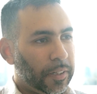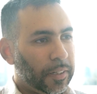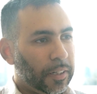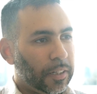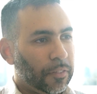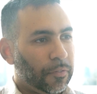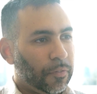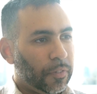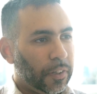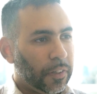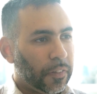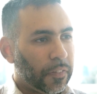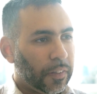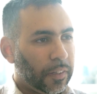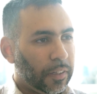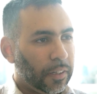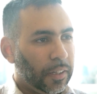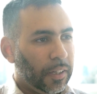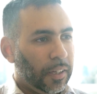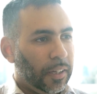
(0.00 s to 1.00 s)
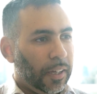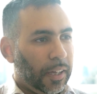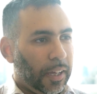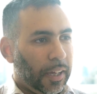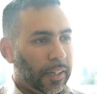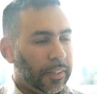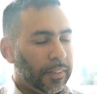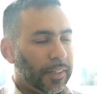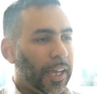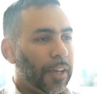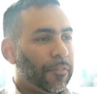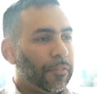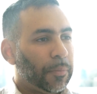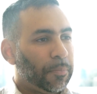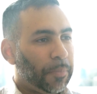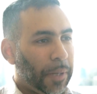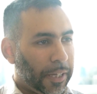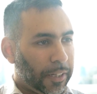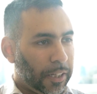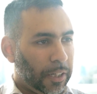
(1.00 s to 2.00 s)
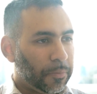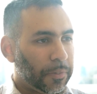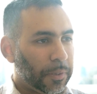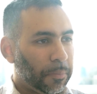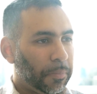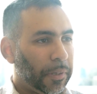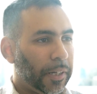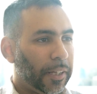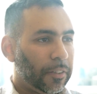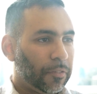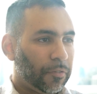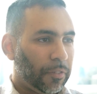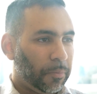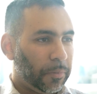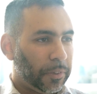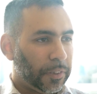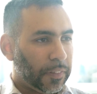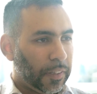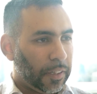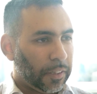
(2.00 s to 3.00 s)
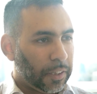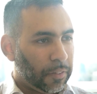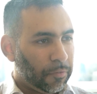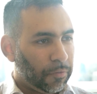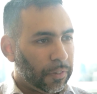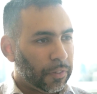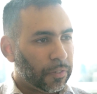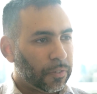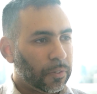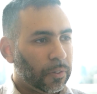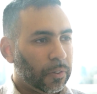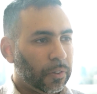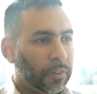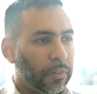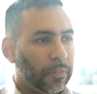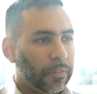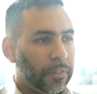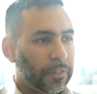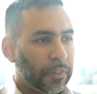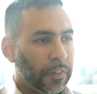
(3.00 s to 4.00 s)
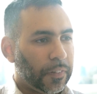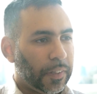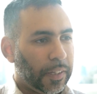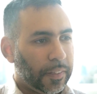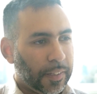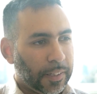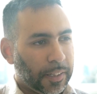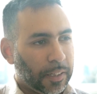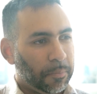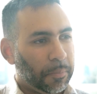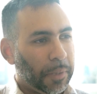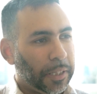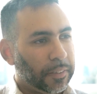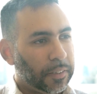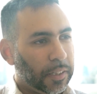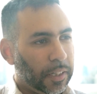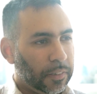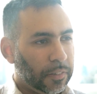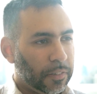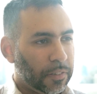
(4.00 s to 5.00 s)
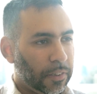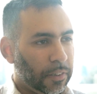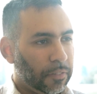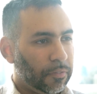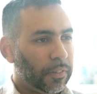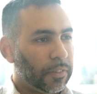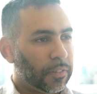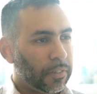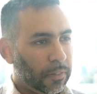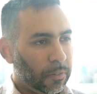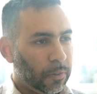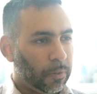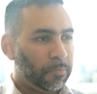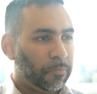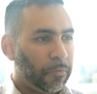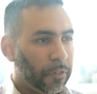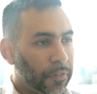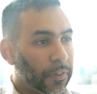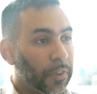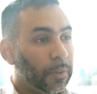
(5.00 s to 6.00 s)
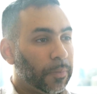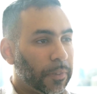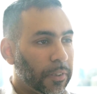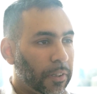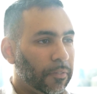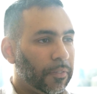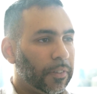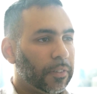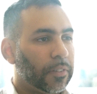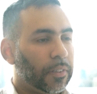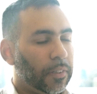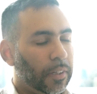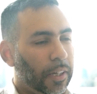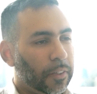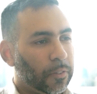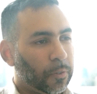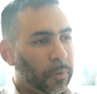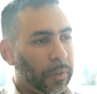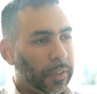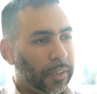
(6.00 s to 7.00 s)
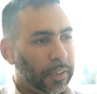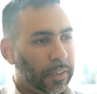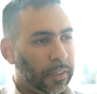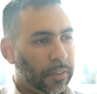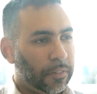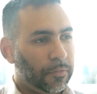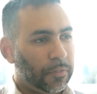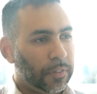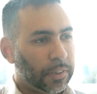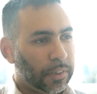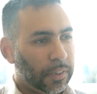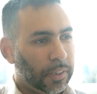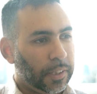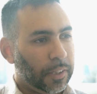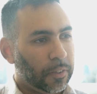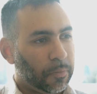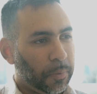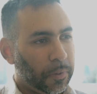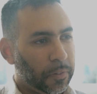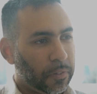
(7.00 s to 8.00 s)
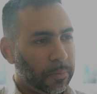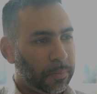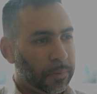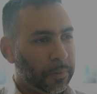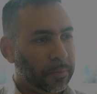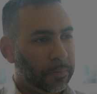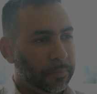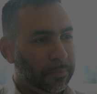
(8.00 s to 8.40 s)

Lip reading: any further, and having backups in place from which they can restore so that they can maintain service or resume service as quickly and efficiently as possible.